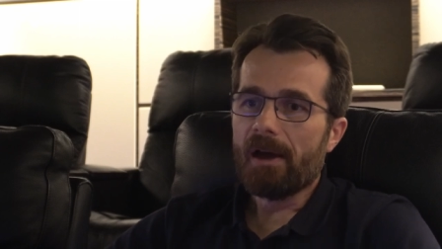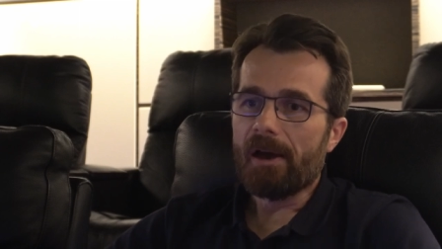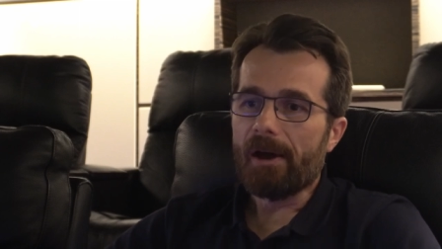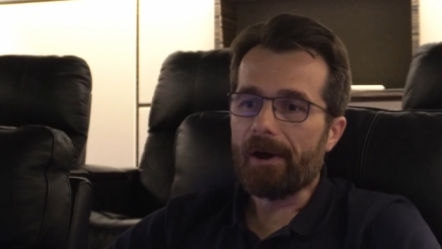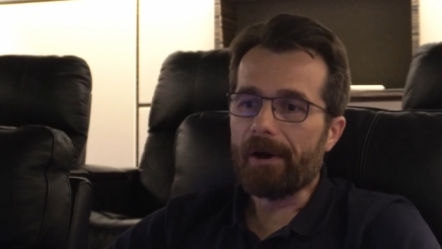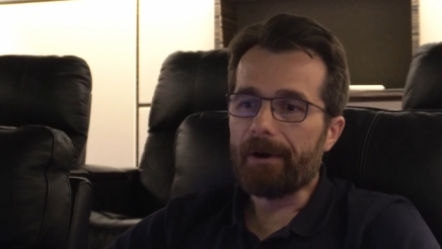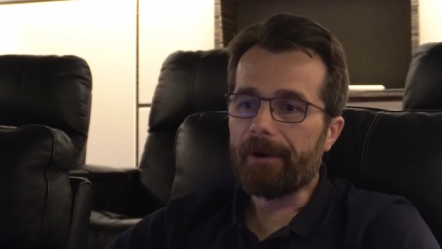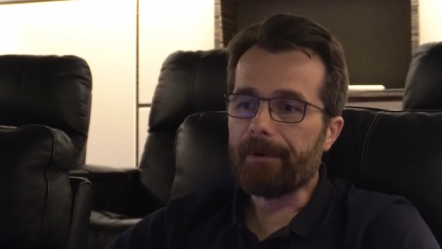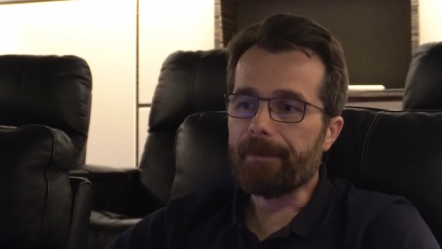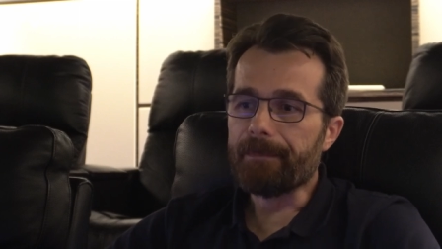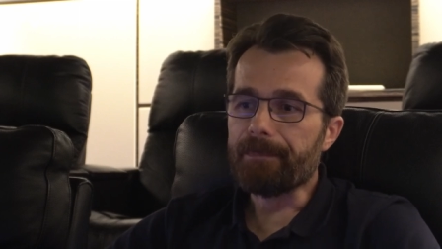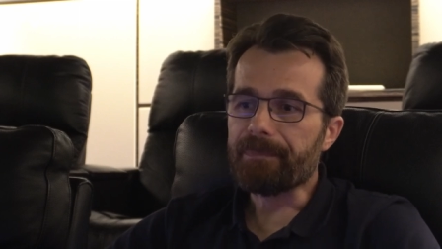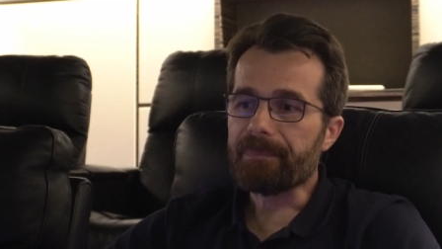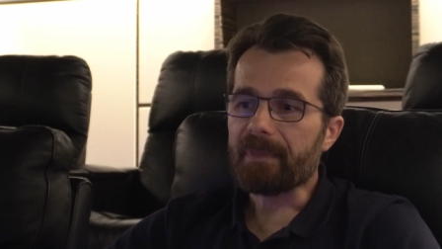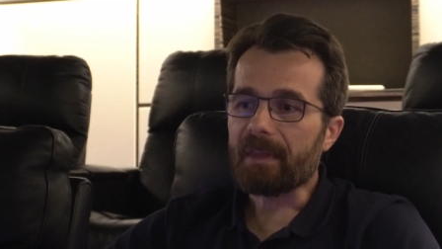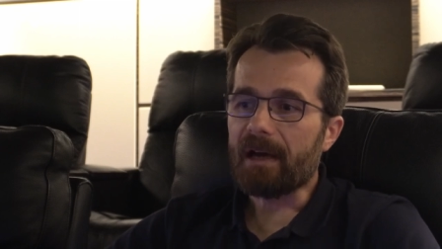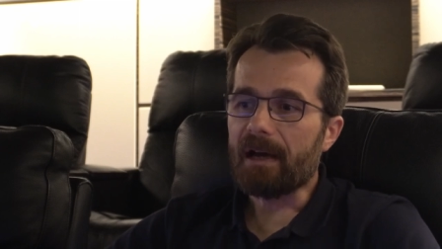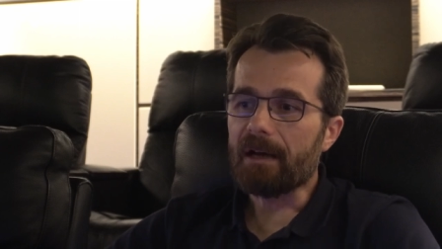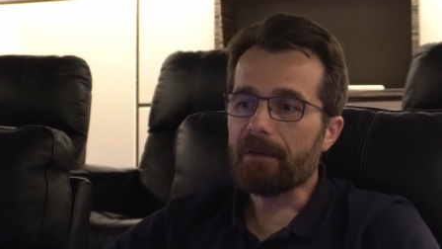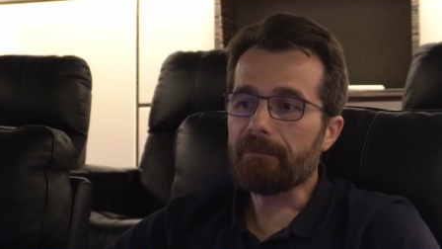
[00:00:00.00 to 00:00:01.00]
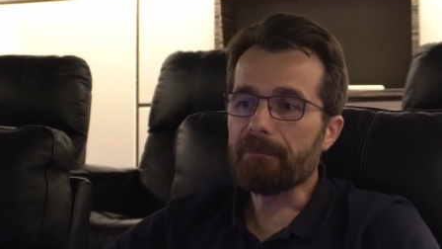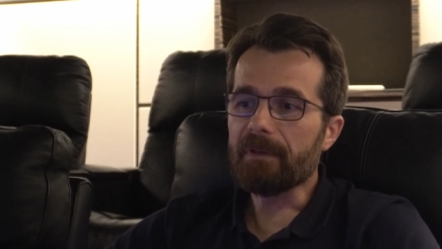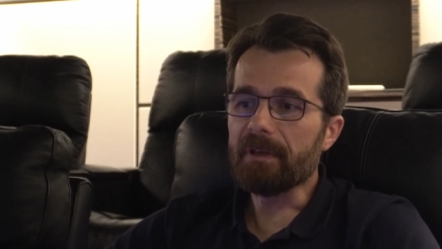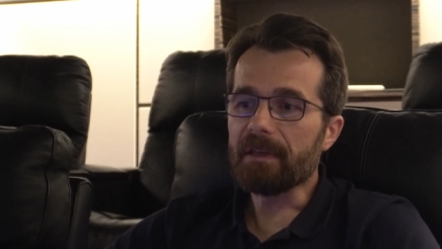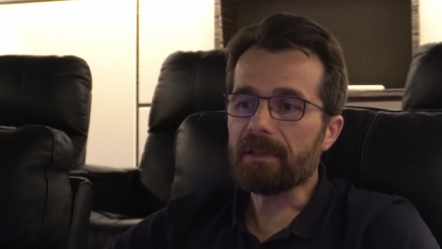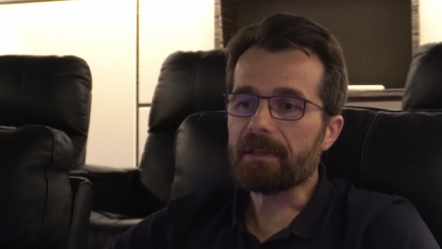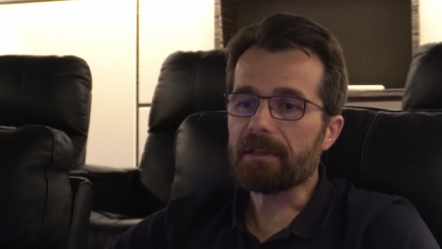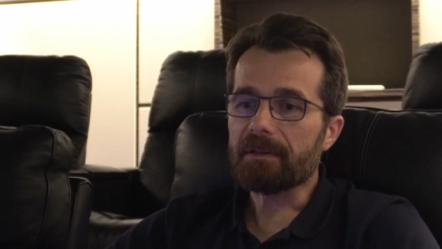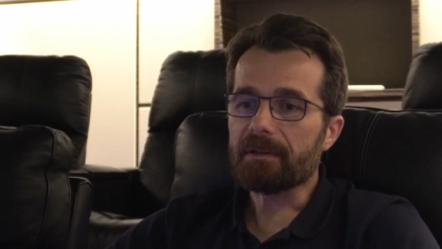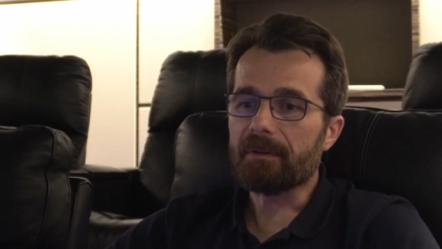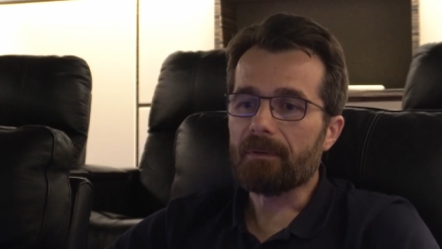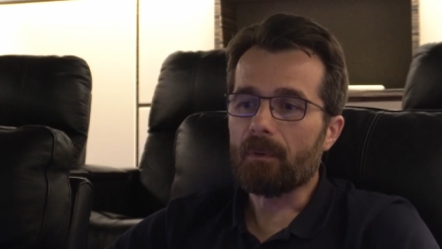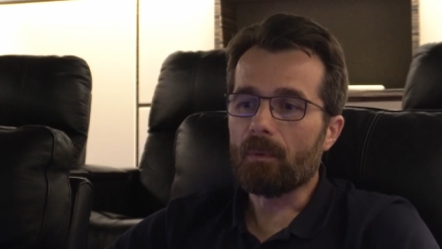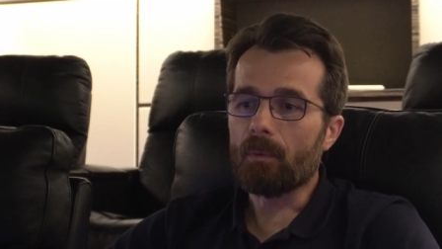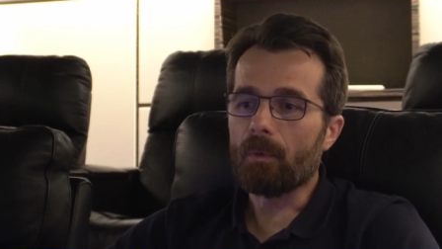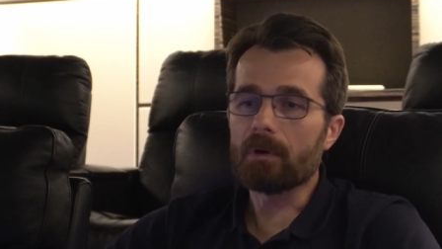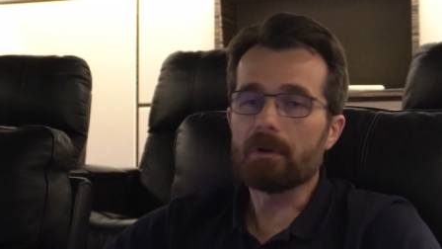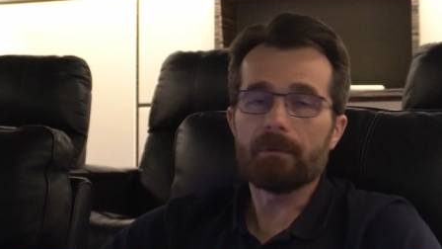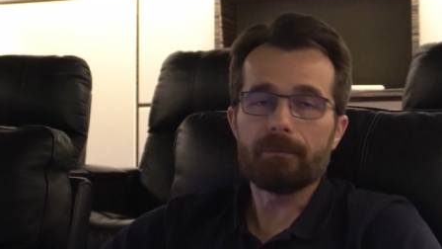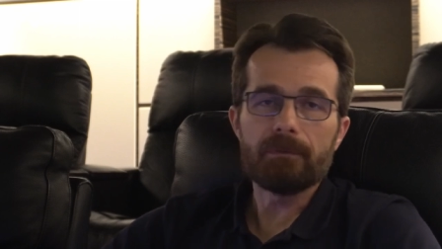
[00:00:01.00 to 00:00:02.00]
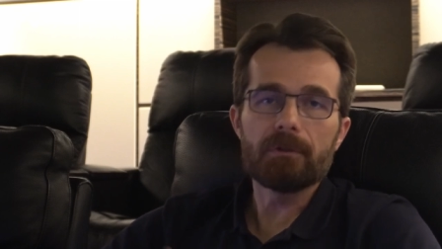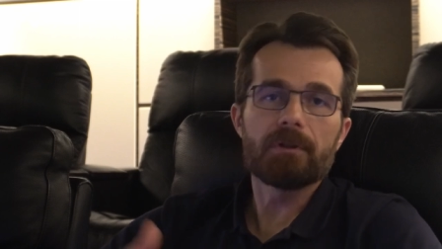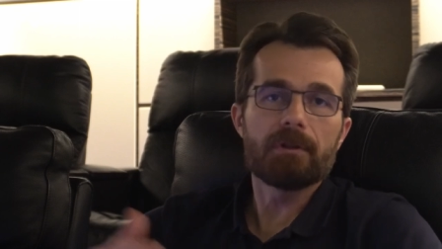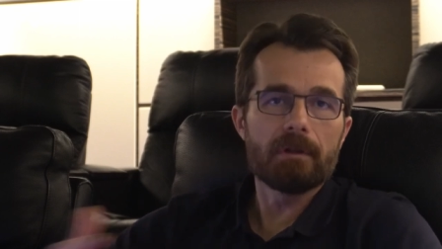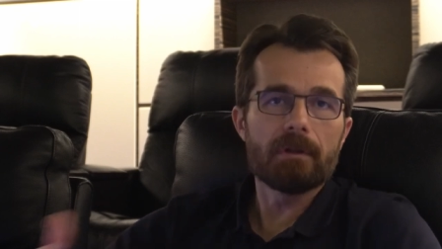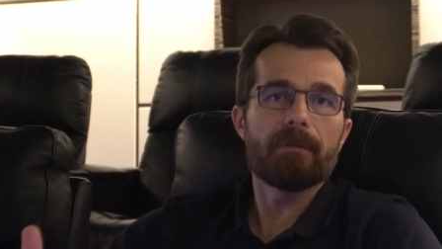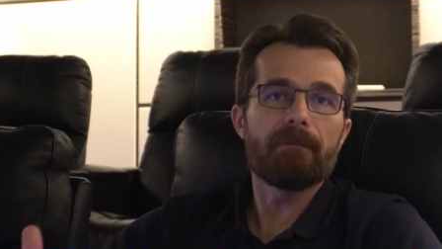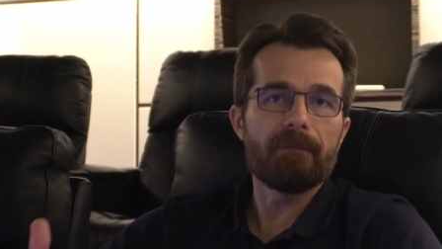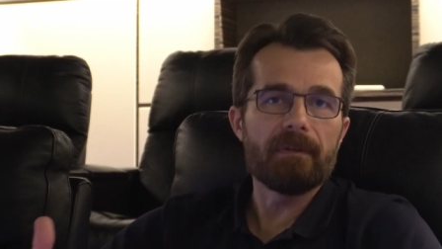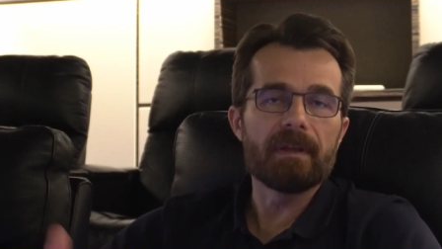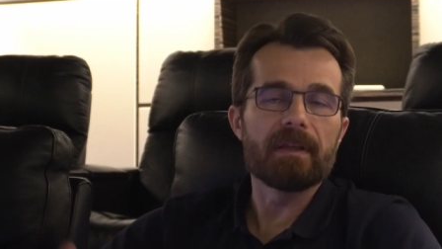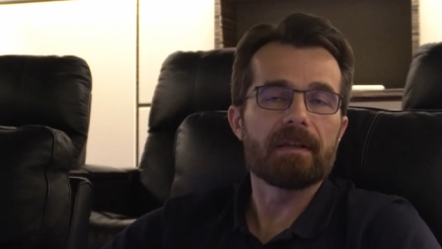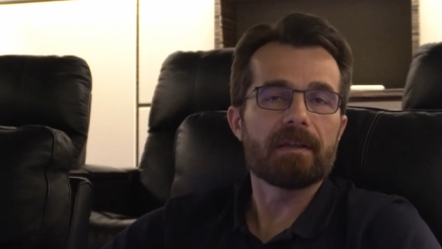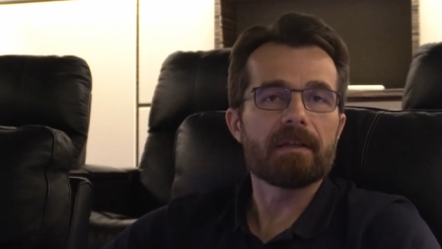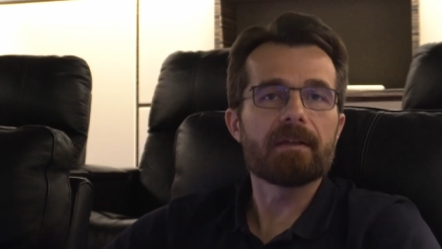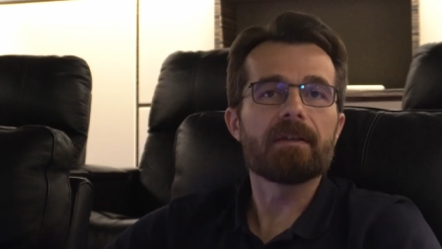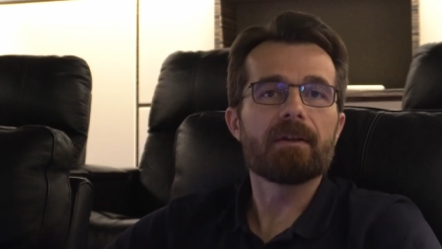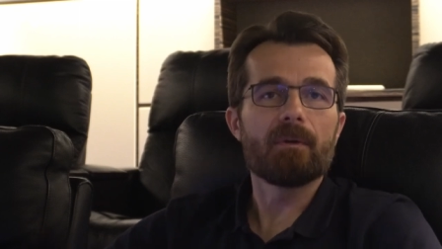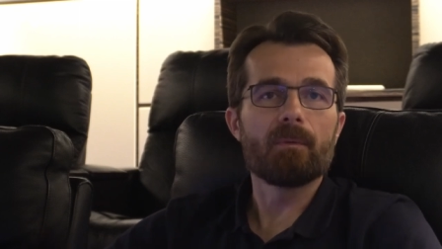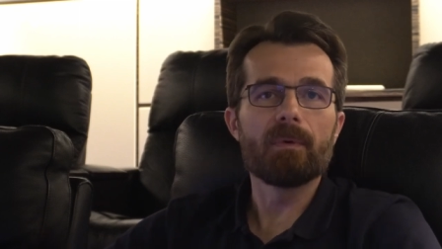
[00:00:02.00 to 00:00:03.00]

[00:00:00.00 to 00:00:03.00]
Um, I think one of the good thing